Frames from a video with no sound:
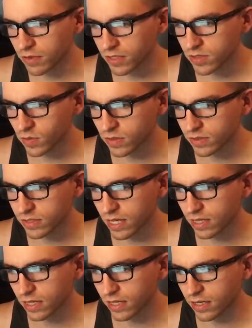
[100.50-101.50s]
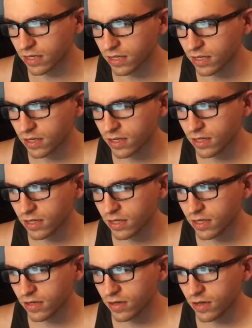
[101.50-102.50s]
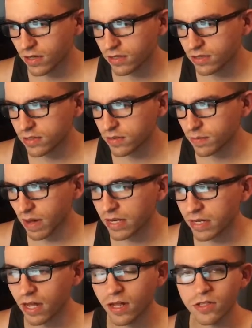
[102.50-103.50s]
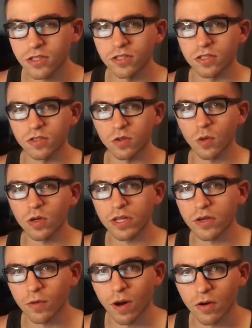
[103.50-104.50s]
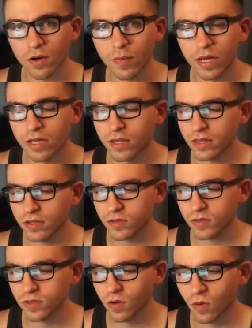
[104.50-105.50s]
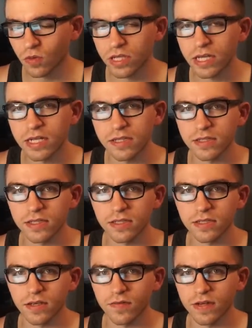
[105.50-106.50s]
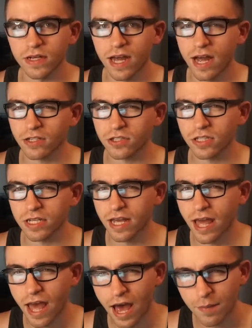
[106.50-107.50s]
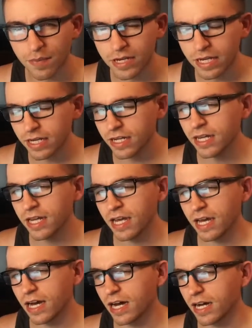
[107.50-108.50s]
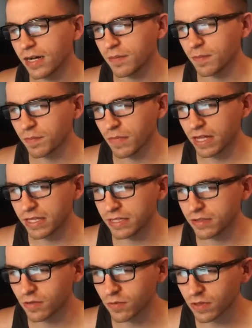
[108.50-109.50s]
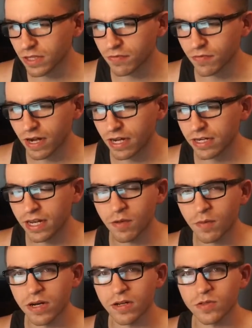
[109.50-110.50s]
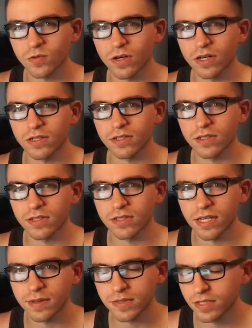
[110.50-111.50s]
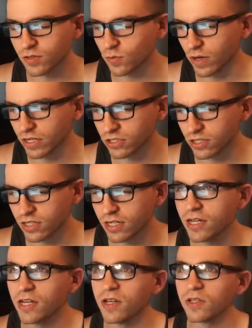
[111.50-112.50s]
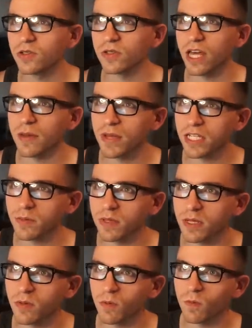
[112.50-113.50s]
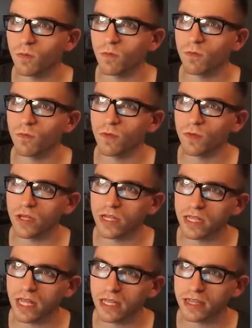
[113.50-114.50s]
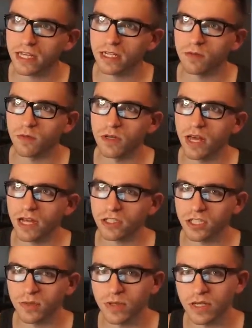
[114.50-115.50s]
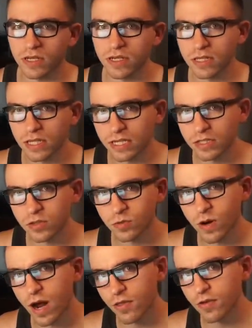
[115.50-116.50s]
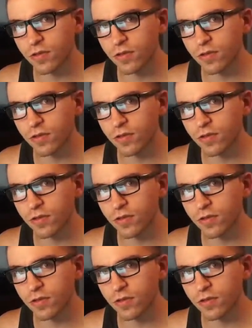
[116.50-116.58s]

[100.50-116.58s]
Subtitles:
this one is that, like, to my knowledge and Googling around a bit, this was the only instance of it actually happening. I couldn't really find anyone else running into the same situation. So that makes me feel like that it would actually be a glitch rather